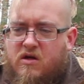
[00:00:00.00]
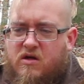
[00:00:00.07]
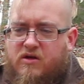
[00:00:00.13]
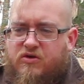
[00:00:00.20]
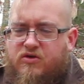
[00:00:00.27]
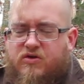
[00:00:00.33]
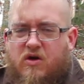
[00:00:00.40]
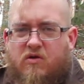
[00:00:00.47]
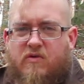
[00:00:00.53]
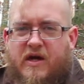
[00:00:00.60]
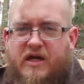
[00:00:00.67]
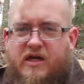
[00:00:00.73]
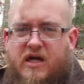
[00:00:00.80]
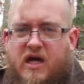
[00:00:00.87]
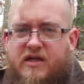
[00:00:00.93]
you start
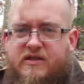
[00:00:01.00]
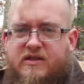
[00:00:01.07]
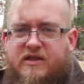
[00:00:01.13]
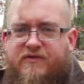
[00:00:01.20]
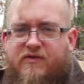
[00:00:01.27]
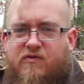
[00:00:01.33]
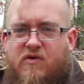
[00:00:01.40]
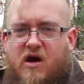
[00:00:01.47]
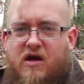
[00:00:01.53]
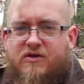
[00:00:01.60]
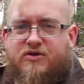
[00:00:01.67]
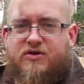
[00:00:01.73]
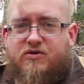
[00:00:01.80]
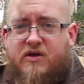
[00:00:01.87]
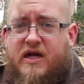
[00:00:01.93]
recognizing different
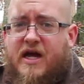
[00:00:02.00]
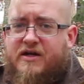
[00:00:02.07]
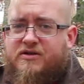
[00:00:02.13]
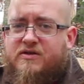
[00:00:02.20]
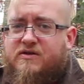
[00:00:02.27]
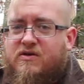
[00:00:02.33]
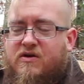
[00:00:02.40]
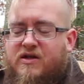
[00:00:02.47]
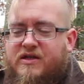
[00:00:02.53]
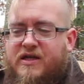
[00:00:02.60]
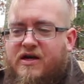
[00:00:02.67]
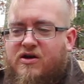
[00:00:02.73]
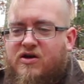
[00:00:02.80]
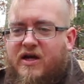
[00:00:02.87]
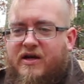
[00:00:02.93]
rocks, you can actually start to
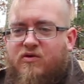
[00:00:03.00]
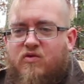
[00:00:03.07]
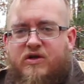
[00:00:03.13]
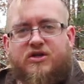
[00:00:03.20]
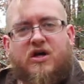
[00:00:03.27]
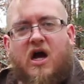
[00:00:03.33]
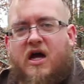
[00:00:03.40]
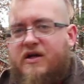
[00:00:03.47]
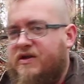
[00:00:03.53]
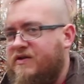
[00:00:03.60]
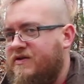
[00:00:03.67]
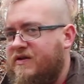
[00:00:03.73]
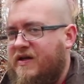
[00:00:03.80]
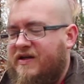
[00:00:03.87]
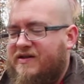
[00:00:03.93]
tell like which
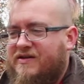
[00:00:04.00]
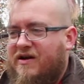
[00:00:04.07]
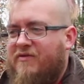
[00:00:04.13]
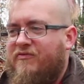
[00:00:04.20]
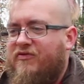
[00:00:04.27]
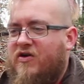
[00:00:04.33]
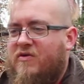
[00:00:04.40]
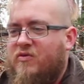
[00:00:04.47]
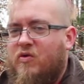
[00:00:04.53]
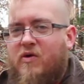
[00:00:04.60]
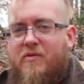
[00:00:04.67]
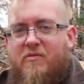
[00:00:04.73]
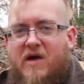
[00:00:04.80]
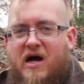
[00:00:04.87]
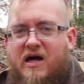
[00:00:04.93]
continents things come from or
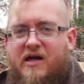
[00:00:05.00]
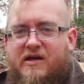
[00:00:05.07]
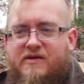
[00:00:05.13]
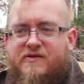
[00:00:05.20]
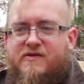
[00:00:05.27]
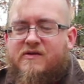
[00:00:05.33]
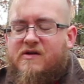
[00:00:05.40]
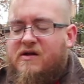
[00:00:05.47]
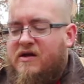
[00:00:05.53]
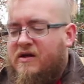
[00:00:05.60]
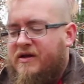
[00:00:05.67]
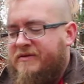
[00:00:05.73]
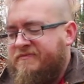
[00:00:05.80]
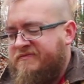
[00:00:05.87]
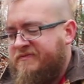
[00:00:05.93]
what mines.
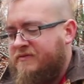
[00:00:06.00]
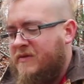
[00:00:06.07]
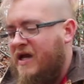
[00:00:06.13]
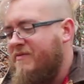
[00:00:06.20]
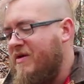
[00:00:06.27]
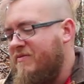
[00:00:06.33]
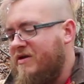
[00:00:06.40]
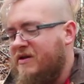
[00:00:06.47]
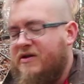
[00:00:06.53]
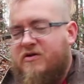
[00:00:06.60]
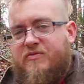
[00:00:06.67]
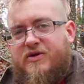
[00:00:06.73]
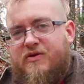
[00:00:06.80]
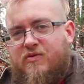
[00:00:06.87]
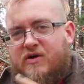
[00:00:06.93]
And it may be a little
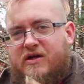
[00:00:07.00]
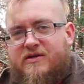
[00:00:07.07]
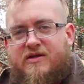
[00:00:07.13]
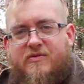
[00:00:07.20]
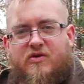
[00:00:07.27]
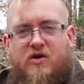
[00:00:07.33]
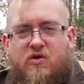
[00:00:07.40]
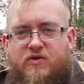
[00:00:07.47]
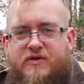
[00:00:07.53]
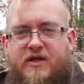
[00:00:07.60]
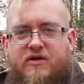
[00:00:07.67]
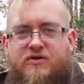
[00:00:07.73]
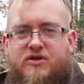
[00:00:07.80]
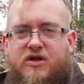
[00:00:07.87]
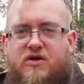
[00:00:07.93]
bit, we're at some of the
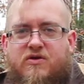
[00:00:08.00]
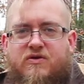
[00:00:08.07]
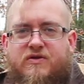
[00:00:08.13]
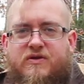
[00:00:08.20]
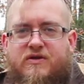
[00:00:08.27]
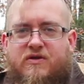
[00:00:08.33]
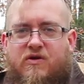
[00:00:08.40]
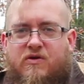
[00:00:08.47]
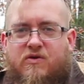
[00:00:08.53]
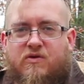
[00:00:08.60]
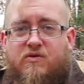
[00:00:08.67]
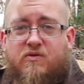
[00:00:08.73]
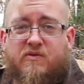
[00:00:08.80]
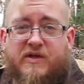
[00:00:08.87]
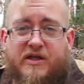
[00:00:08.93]
wholesale shows,
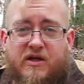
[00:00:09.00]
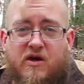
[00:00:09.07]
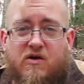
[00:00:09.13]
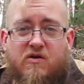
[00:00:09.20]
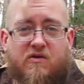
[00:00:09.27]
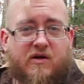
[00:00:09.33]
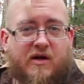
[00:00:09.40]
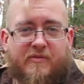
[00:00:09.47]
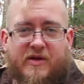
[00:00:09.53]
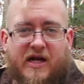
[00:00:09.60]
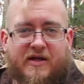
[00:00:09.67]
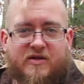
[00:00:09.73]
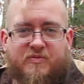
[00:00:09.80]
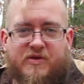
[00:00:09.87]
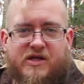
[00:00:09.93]
so we know, and I mean I
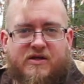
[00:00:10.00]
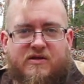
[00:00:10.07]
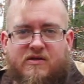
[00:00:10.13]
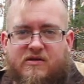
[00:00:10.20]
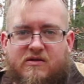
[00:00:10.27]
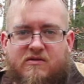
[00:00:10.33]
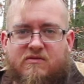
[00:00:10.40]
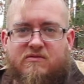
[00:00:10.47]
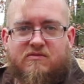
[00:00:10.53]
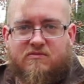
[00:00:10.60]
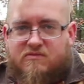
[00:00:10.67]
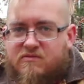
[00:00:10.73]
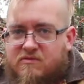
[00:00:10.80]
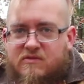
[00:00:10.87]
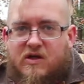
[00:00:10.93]
speak to
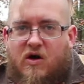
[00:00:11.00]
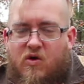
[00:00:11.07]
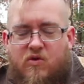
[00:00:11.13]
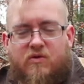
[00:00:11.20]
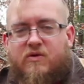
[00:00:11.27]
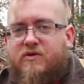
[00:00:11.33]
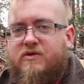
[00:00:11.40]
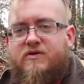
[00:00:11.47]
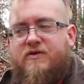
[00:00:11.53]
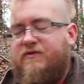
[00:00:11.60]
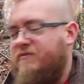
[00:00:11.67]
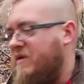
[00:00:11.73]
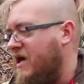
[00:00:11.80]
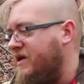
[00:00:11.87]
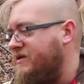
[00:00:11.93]
the owners of
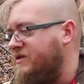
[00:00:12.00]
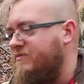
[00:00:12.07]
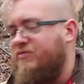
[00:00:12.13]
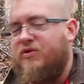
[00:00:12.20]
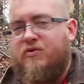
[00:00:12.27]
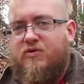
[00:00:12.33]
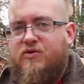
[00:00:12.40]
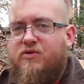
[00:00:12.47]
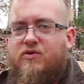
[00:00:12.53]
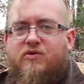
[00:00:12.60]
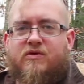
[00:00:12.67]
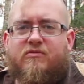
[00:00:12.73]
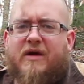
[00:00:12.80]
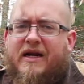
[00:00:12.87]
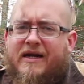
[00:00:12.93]
mines in Peru
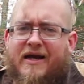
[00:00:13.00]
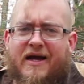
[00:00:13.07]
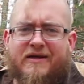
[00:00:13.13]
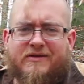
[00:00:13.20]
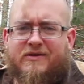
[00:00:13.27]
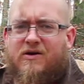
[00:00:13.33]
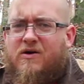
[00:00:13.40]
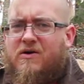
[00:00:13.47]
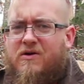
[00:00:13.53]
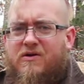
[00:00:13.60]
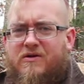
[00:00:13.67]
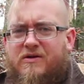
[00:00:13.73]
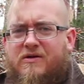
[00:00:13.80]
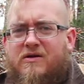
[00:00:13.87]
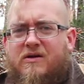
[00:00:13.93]
and
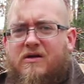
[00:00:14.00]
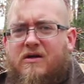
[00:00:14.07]
Madagascar and